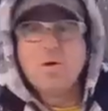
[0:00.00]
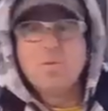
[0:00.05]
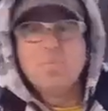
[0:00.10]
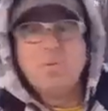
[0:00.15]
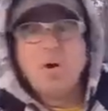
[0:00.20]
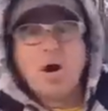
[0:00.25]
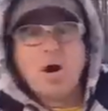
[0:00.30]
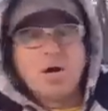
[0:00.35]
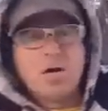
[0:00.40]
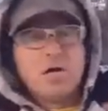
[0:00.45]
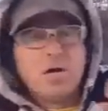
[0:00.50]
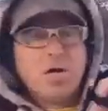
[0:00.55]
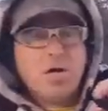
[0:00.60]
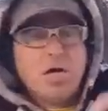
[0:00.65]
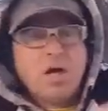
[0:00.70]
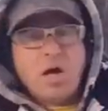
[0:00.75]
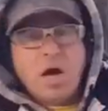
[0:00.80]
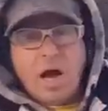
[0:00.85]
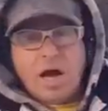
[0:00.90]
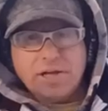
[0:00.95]
but
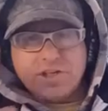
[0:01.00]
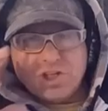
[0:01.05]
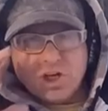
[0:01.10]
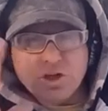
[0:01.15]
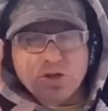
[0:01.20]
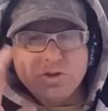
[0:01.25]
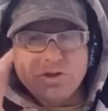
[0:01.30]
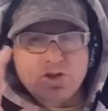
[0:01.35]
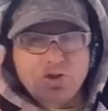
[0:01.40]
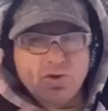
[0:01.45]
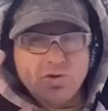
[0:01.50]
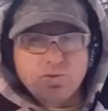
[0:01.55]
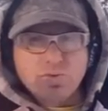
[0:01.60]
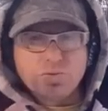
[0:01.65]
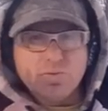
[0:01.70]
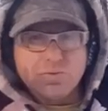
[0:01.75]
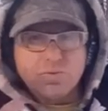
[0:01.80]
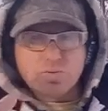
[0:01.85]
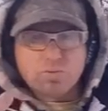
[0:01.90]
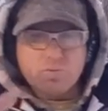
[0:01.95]
I generally shoot
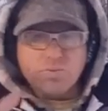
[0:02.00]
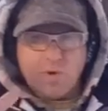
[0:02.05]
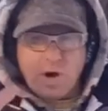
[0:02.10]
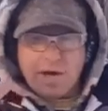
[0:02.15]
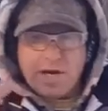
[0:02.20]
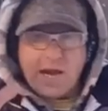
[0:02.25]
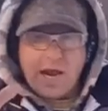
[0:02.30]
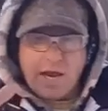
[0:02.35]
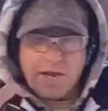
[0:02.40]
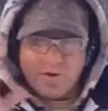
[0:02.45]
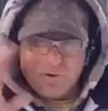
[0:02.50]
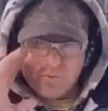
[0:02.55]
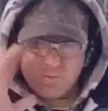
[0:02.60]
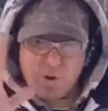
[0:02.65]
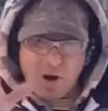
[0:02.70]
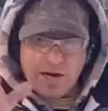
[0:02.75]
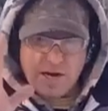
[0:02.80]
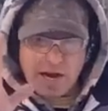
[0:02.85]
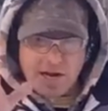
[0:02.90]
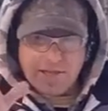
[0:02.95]
right hand or
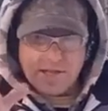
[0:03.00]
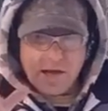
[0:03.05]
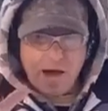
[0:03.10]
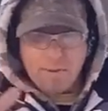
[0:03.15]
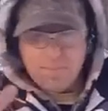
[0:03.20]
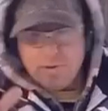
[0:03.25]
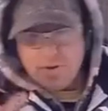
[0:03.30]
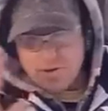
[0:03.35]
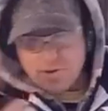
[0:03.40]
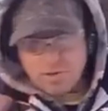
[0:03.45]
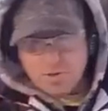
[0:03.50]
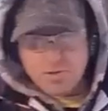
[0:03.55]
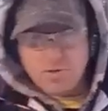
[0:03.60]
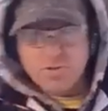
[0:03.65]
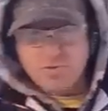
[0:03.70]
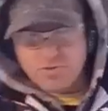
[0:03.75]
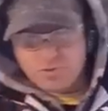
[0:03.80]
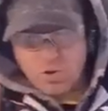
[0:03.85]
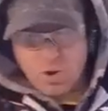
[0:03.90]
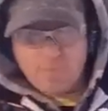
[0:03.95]
right eye dominant,
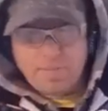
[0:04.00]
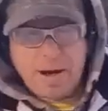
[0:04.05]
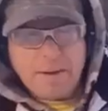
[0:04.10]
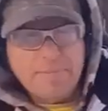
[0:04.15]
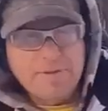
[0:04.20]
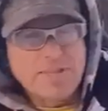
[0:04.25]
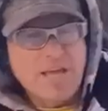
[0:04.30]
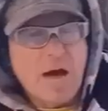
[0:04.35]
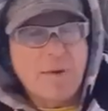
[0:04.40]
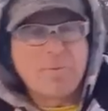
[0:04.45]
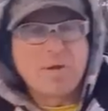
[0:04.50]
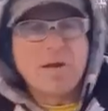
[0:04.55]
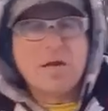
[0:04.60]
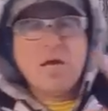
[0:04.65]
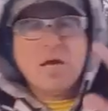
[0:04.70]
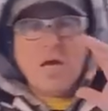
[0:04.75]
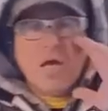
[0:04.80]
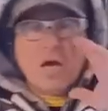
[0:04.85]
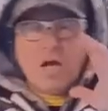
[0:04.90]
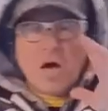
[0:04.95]
even though I'm omni-dominant.
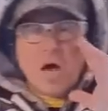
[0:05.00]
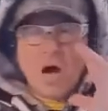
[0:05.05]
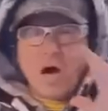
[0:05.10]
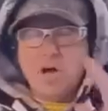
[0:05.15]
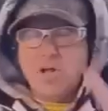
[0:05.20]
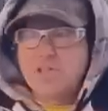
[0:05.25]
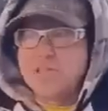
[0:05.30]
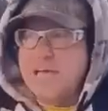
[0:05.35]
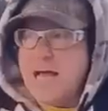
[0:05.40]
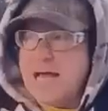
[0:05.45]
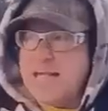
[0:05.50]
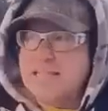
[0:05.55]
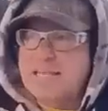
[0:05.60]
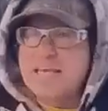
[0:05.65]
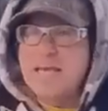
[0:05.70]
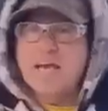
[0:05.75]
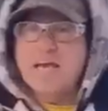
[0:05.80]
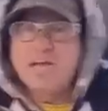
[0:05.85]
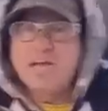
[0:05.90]
The idea